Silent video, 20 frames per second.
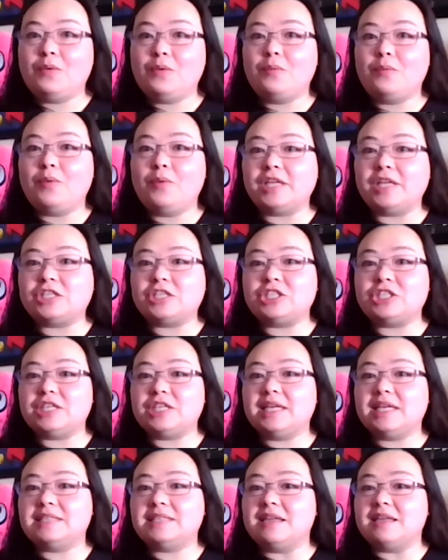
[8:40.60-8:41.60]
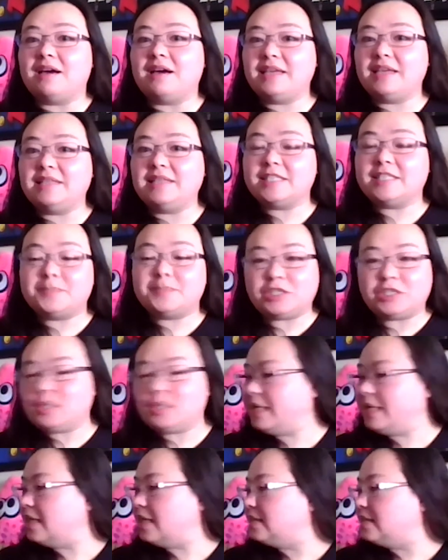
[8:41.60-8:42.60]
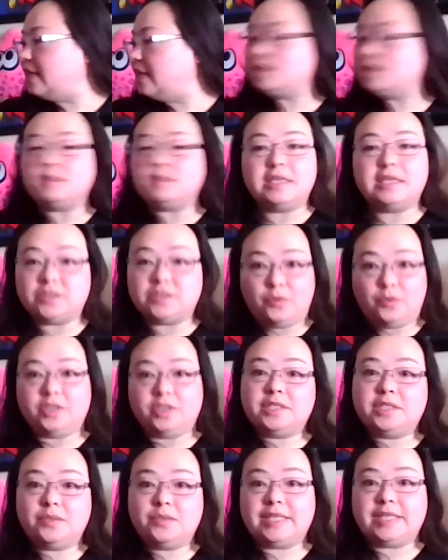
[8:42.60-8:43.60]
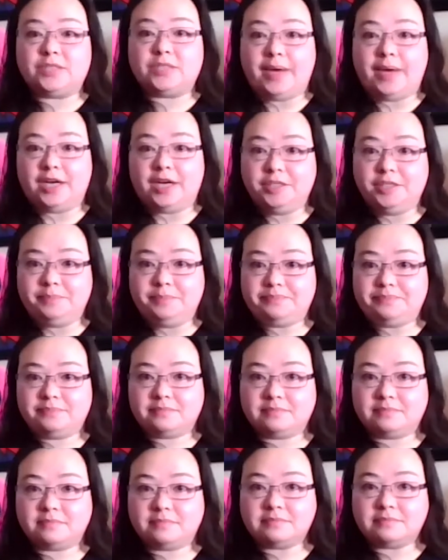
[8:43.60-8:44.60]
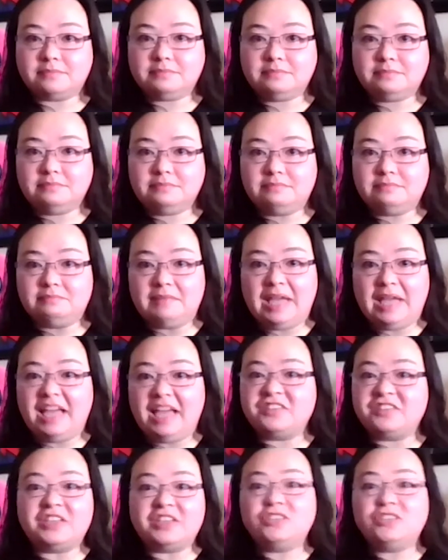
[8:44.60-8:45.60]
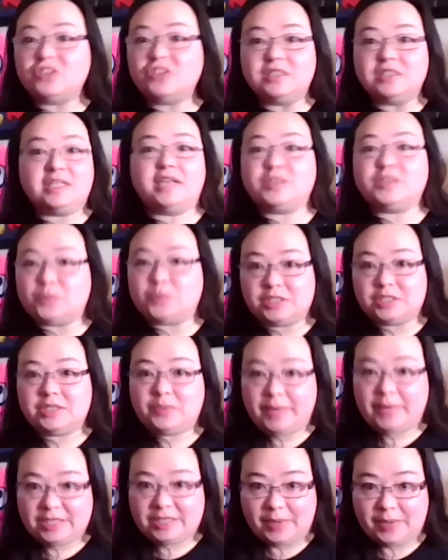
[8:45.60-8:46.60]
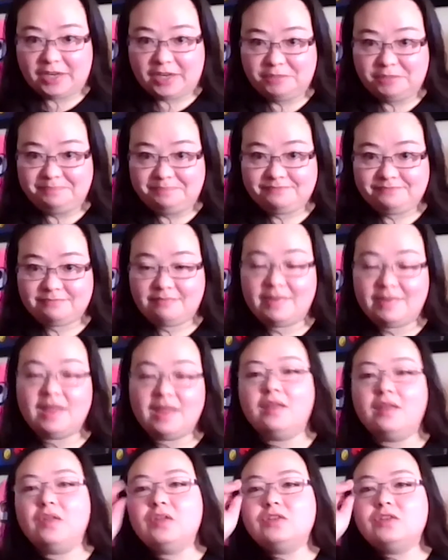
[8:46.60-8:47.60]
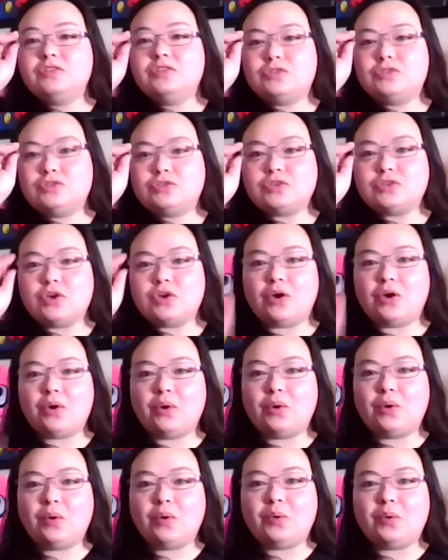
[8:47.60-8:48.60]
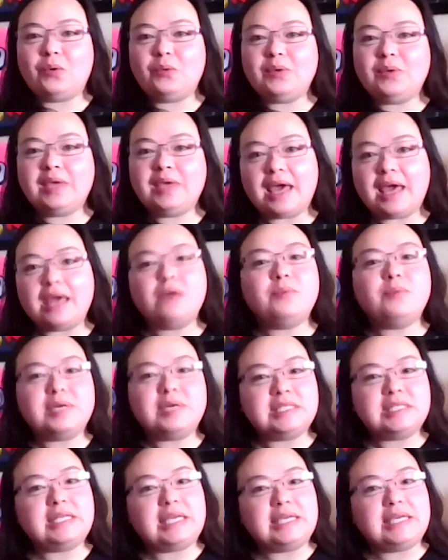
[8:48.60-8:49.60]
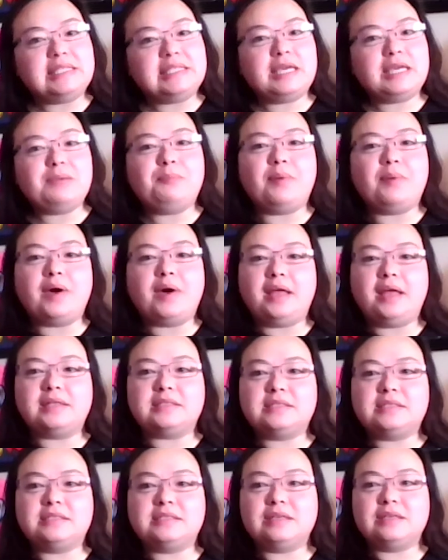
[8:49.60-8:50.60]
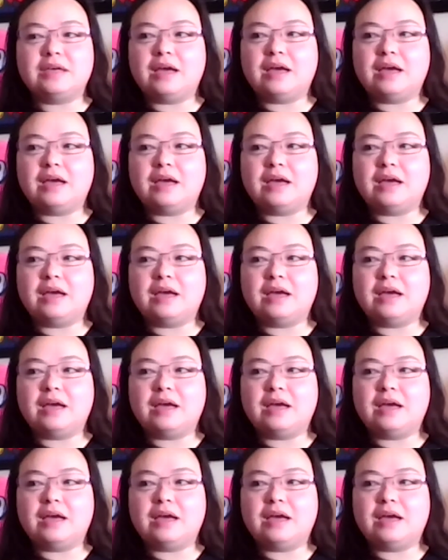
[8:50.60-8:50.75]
which is not easy, especially because it's a worsted weight sweater. It's an adult size worsted weight sweater. So yeah, it wasn't easy, but